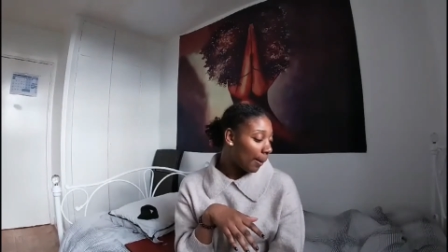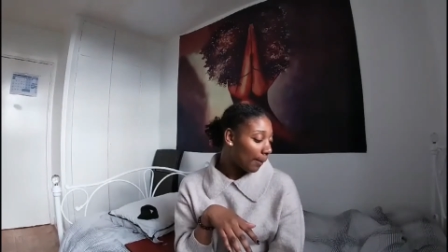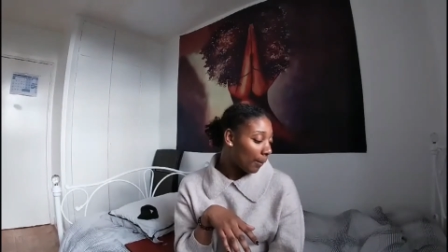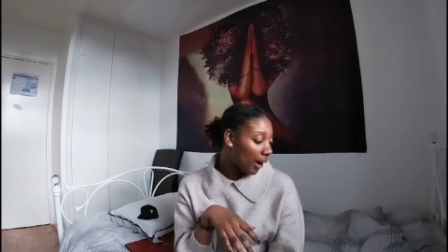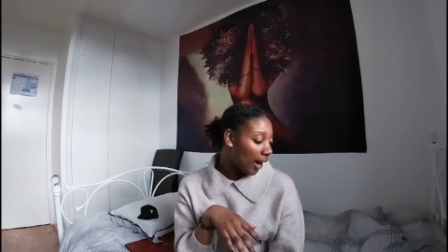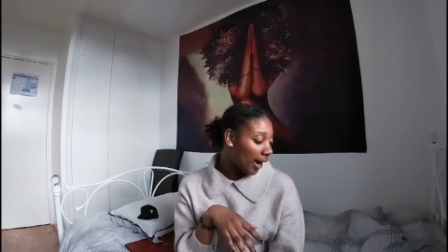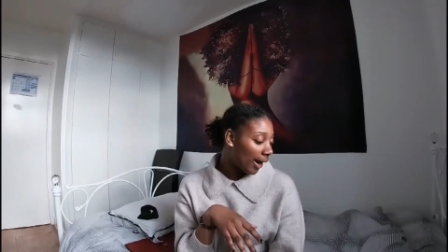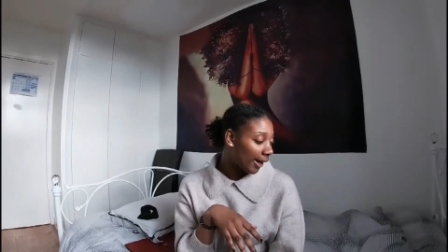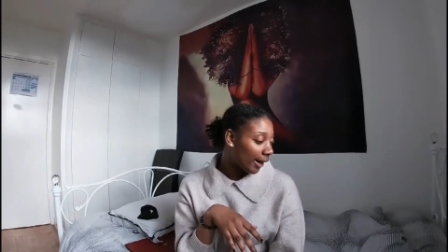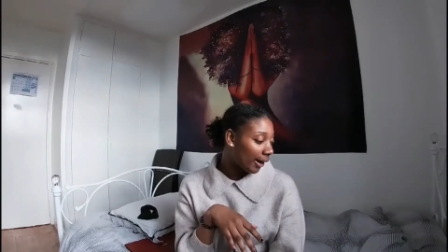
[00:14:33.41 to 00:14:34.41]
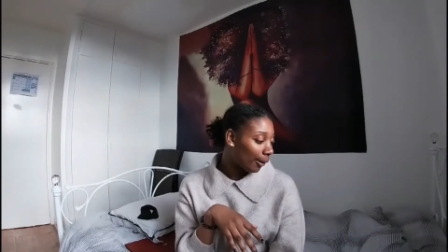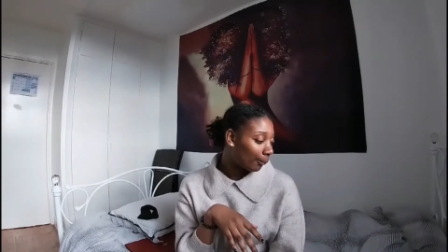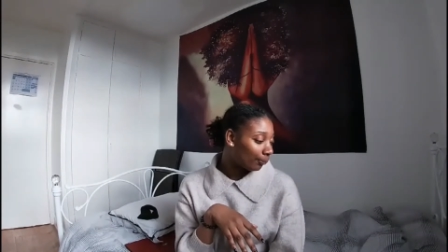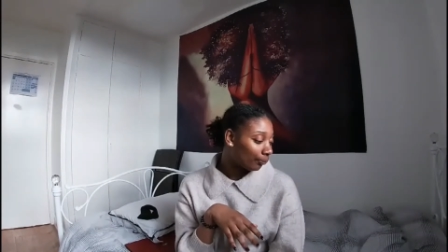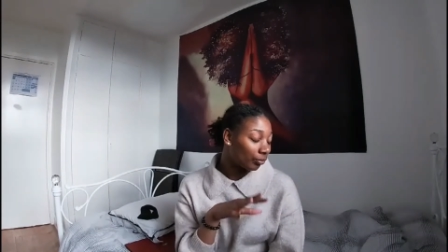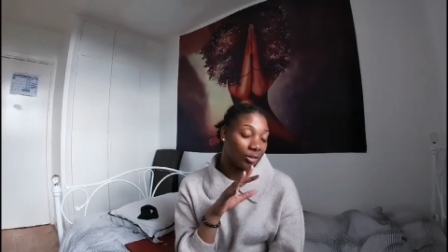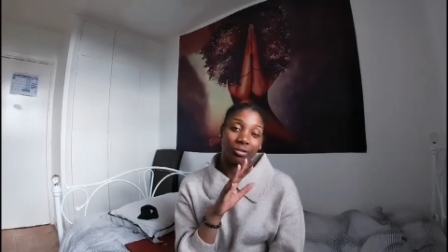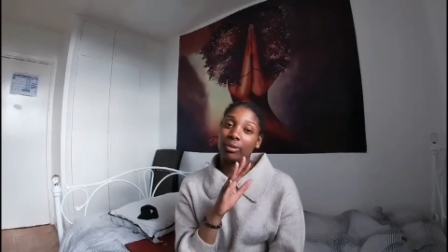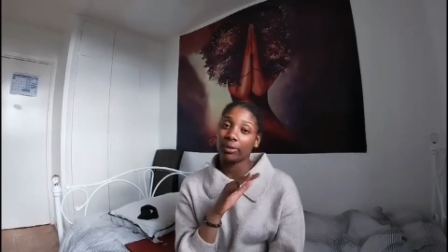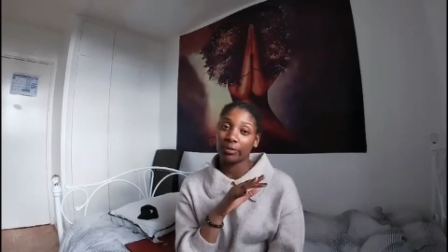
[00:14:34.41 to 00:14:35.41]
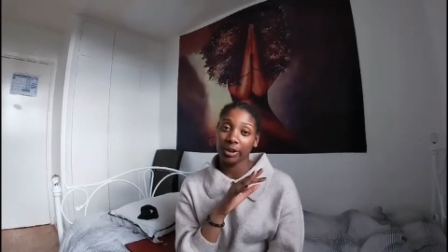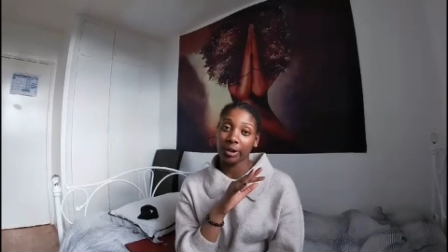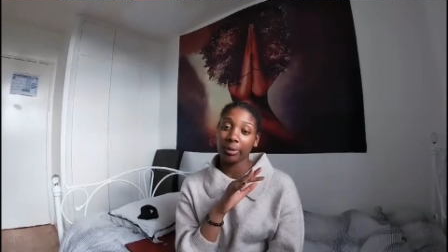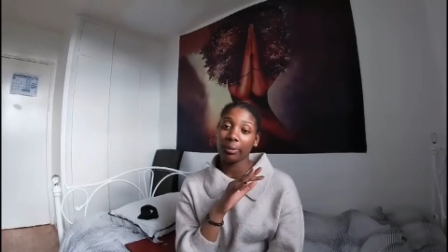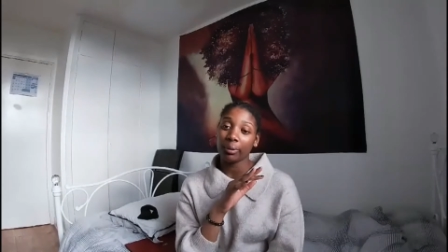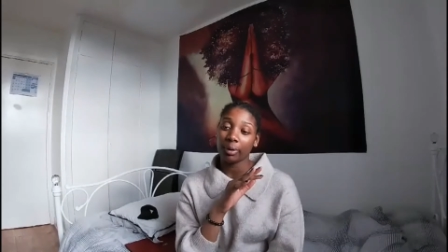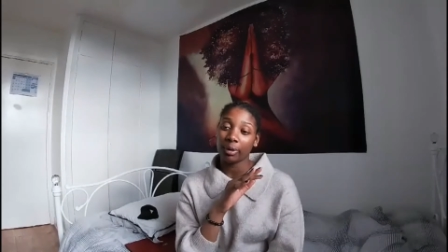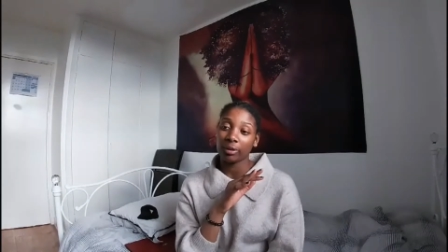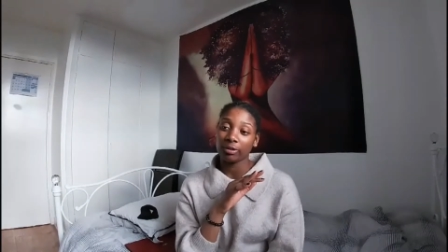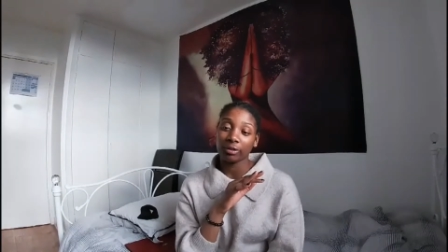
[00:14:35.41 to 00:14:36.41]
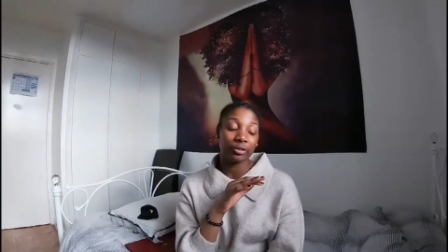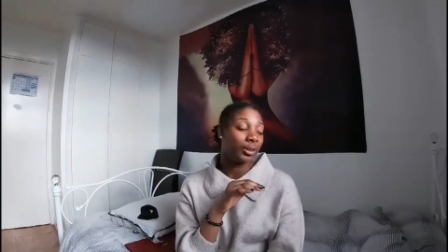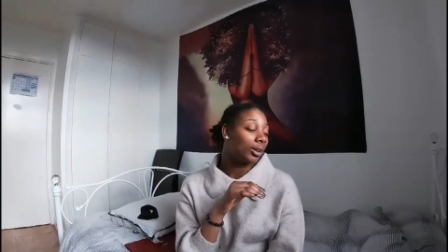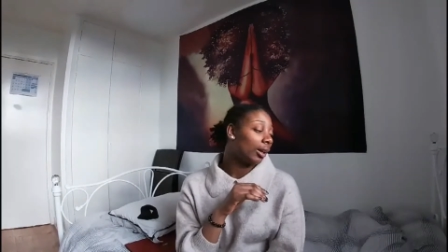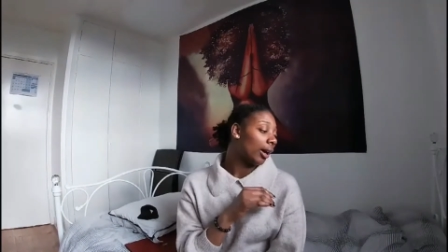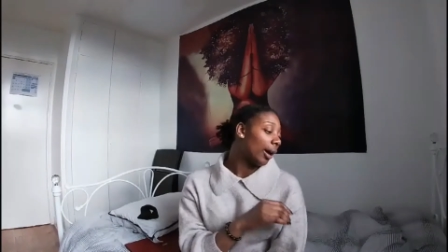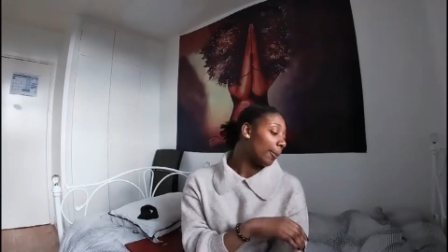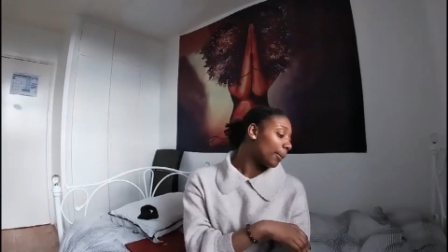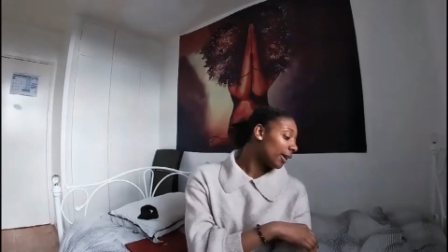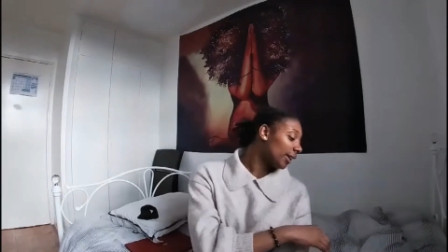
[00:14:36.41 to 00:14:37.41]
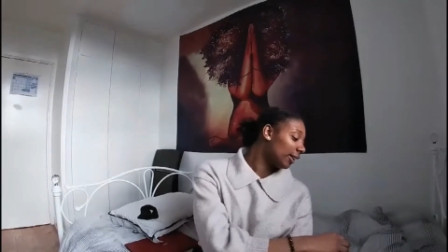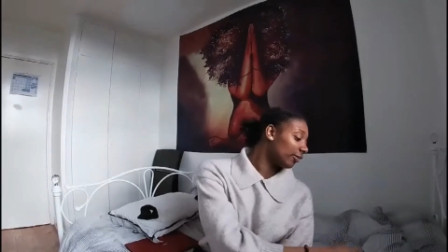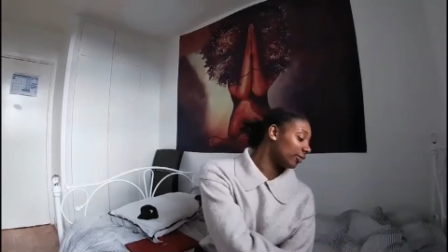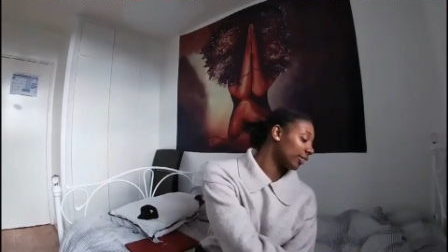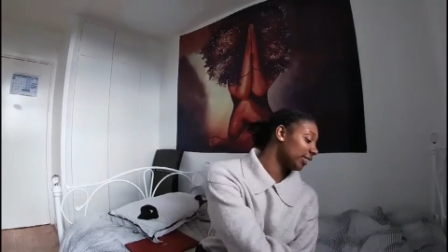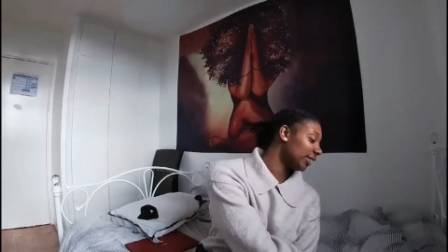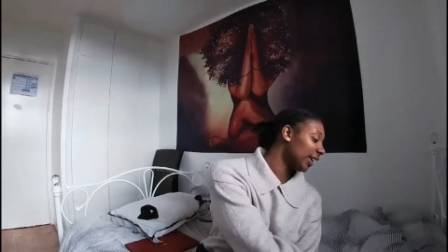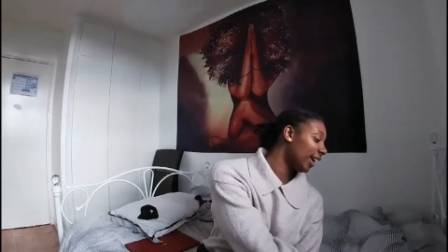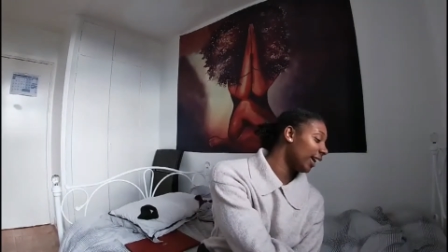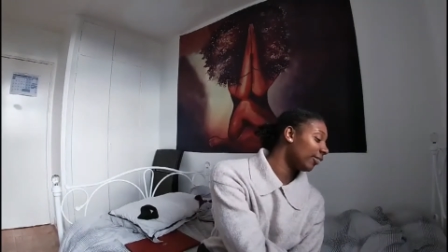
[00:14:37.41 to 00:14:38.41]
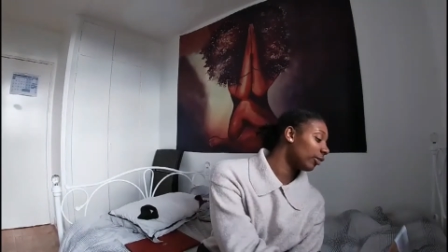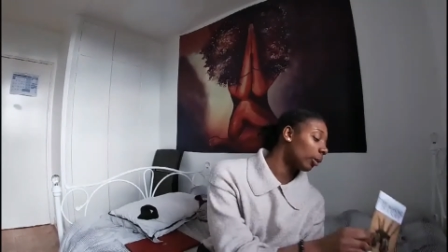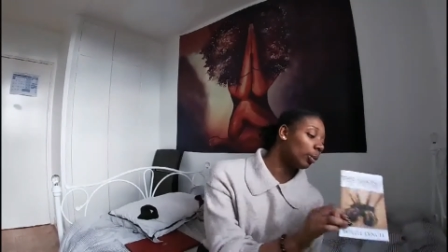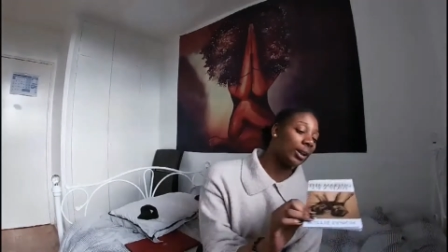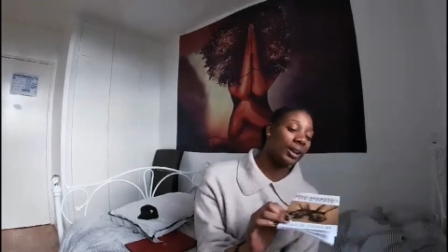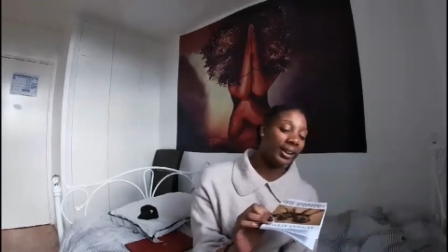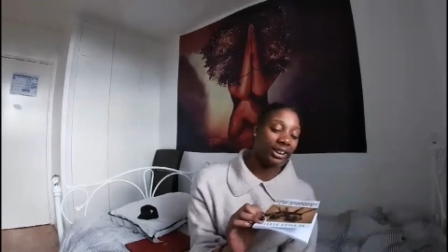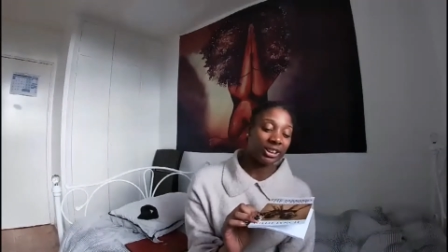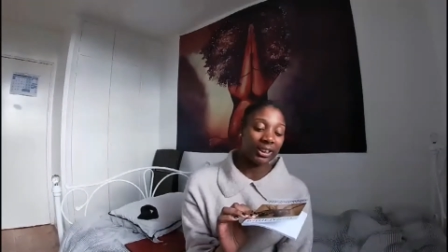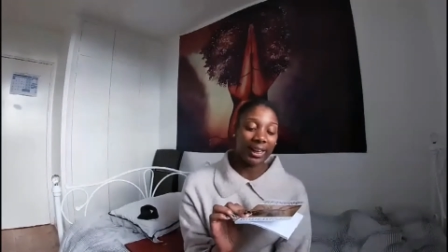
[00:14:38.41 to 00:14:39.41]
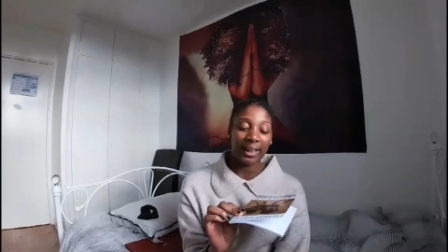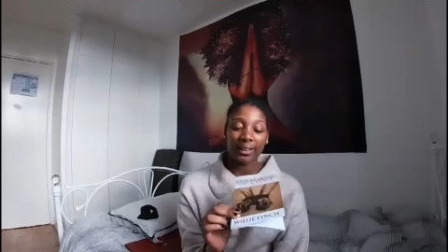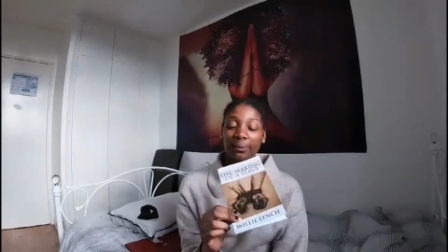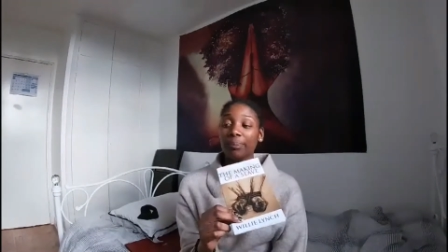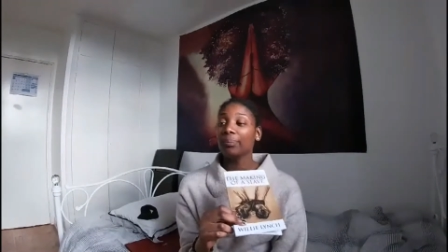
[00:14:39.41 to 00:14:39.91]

my review of Making a First Slave, Willie Lynch Letter.